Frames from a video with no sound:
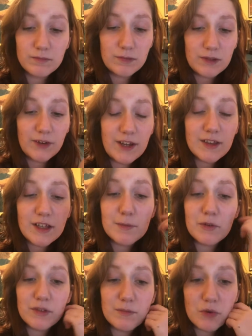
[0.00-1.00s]
if anything, the
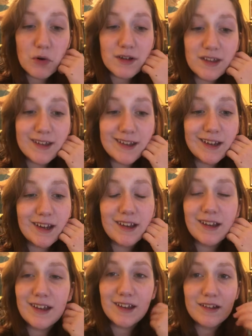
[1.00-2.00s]
most important thing,
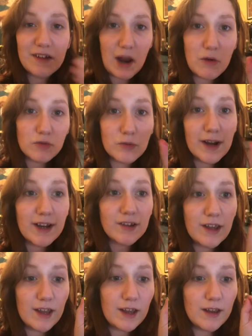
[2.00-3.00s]
how to write
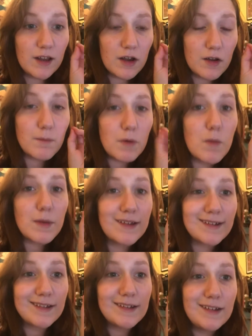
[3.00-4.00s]
a
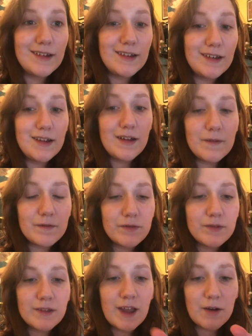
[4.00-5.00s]
moment.
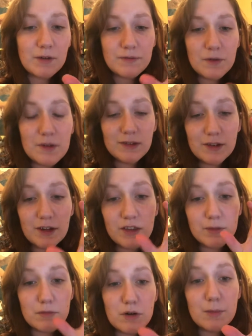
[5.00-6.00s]
How to focus on the
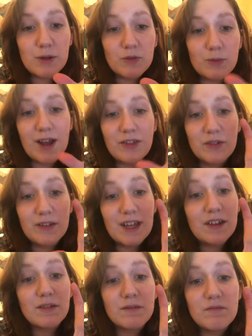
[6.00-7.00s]
moment rather
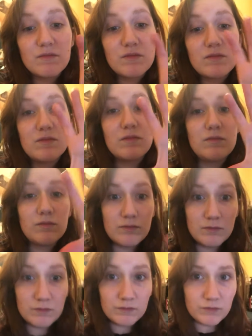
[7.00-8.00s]
than
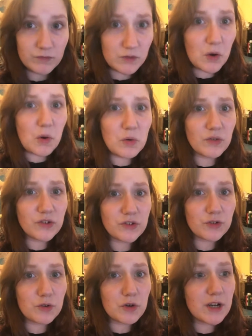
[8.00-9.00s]
the whole
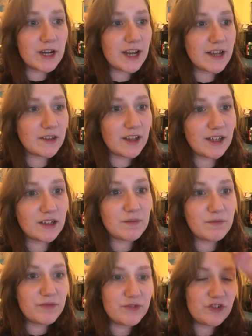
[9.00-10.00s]
story and like
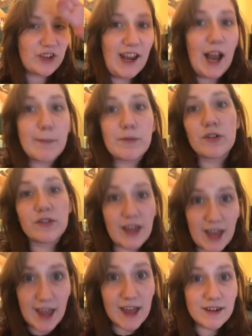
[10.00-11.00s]
chapters
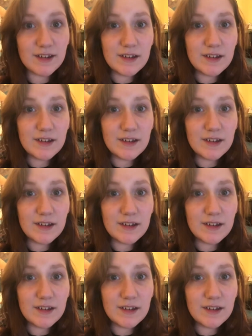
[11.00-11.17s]
ahead.